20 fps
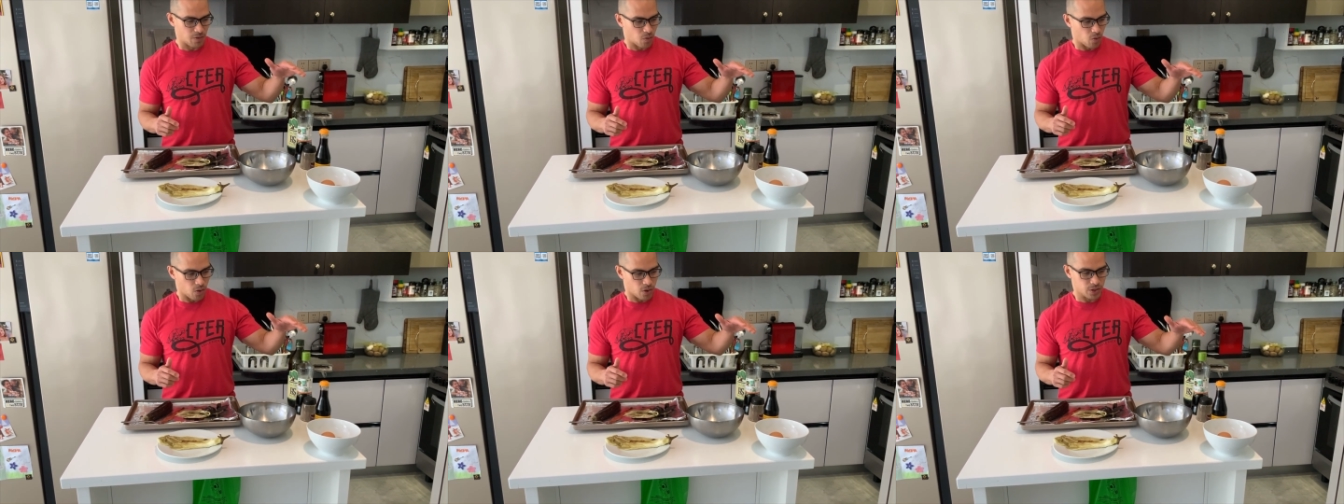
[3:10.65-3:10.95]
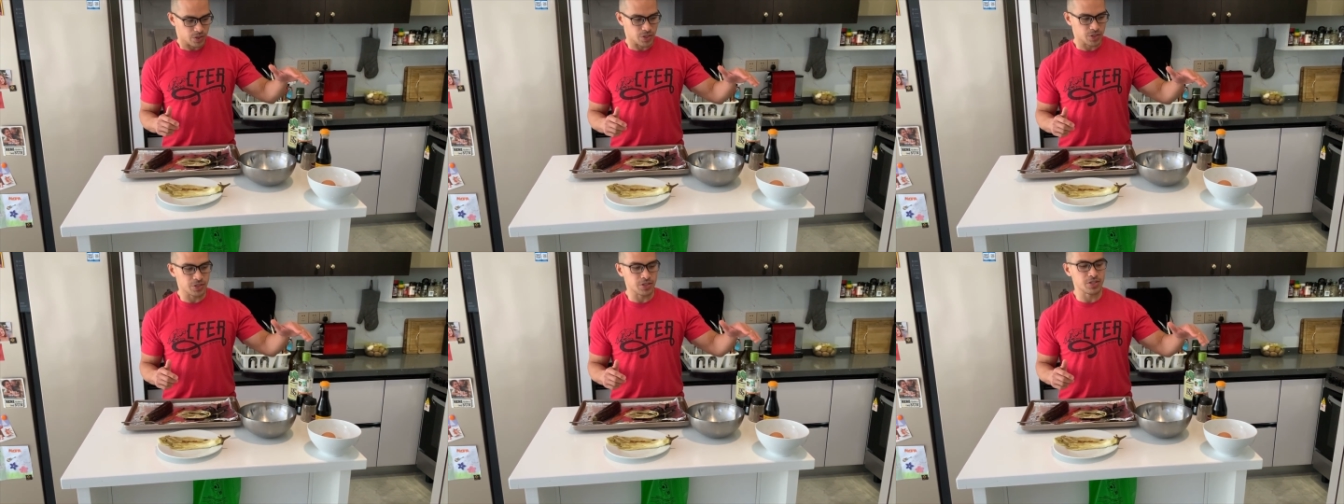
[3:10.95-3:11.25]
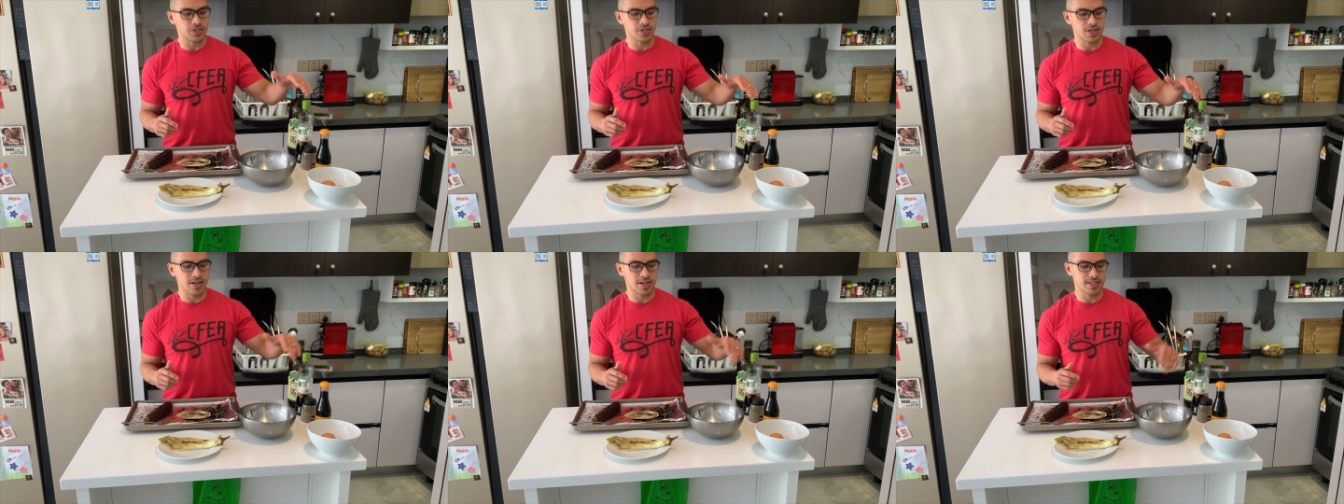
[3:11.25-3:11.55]
Worcestershire
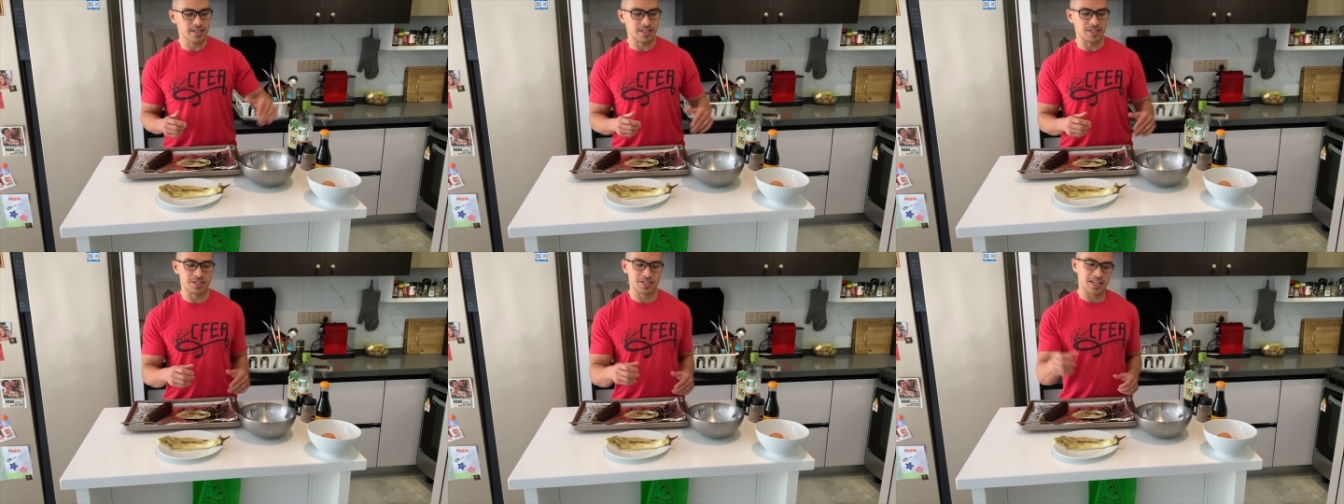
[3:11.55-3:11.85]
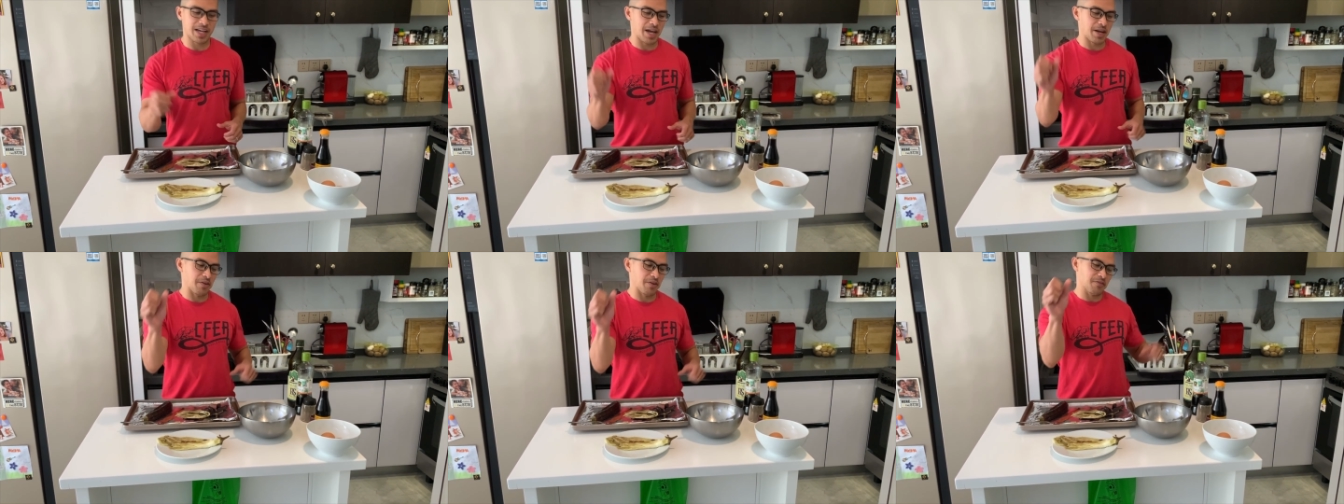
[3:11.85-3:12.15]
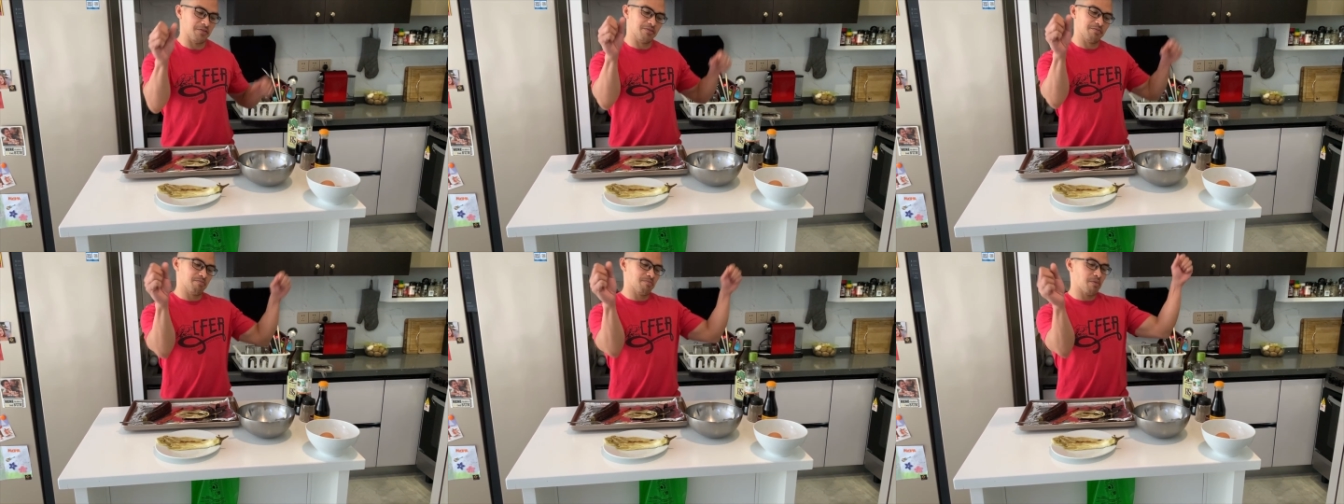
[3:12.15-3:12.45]
sauce and just kind of
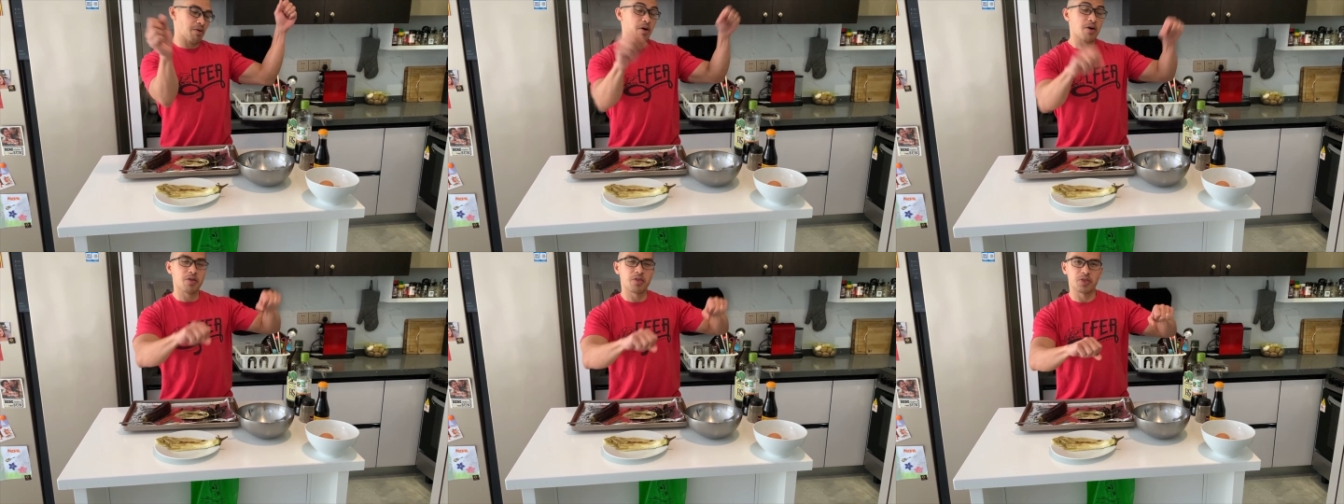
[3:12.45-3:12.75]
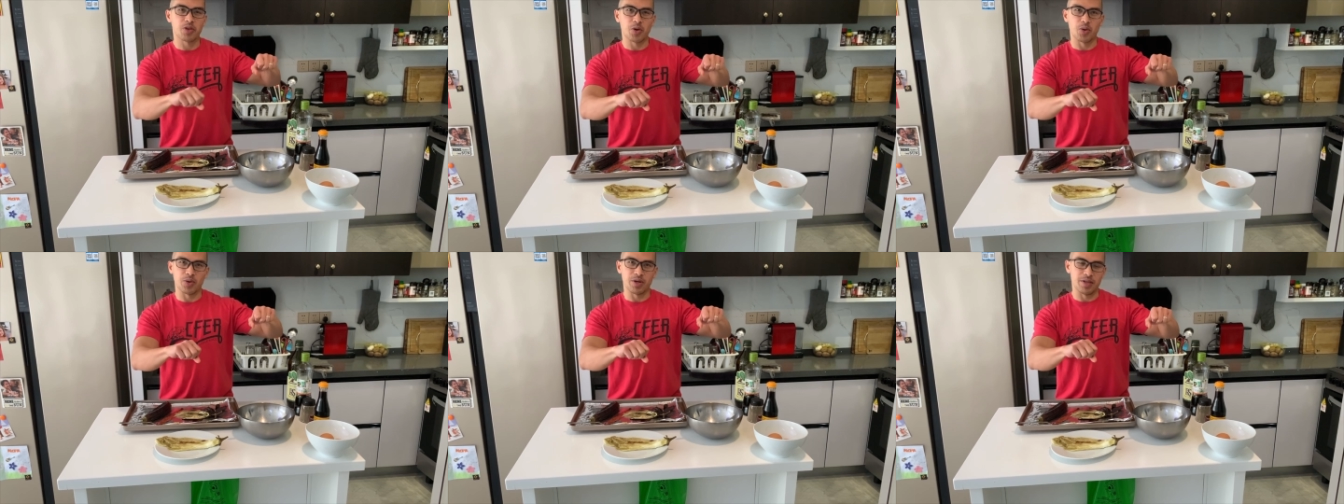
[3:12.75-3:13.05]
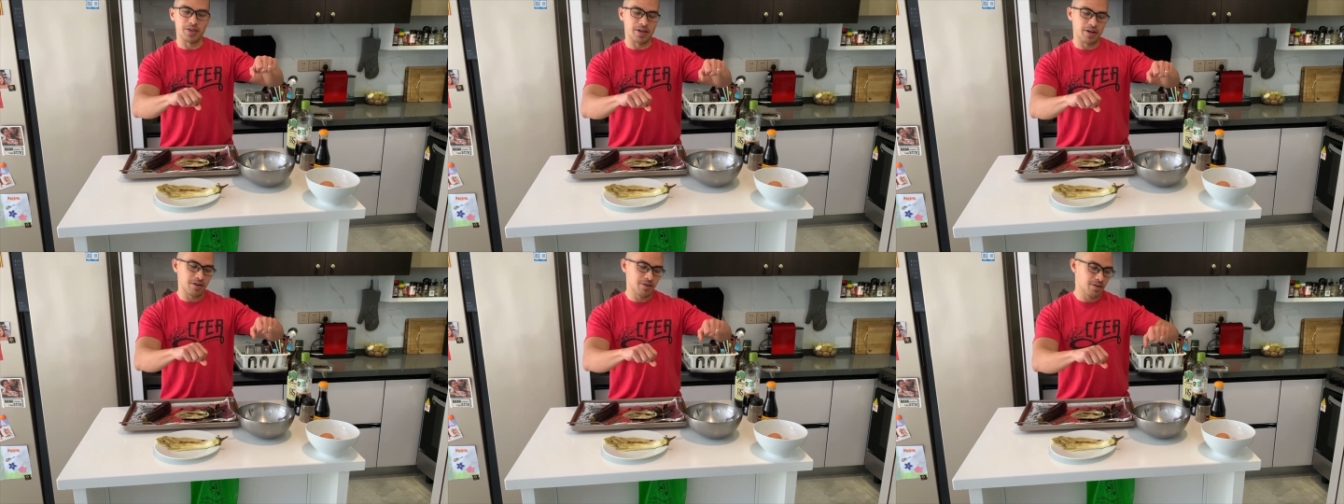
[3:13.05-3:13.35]
throw it in
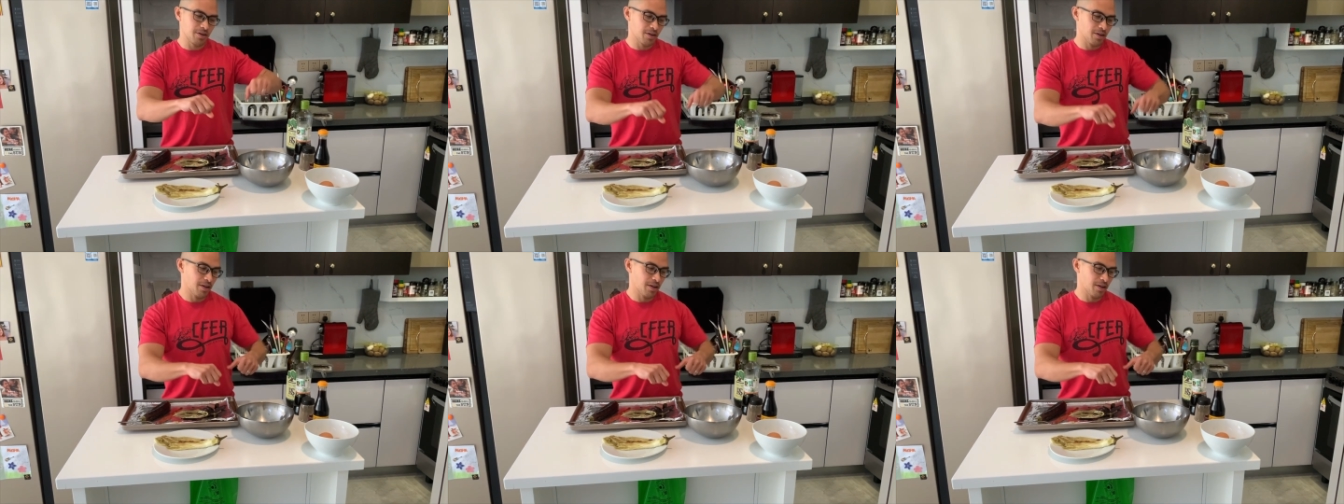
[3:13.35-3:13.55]
there.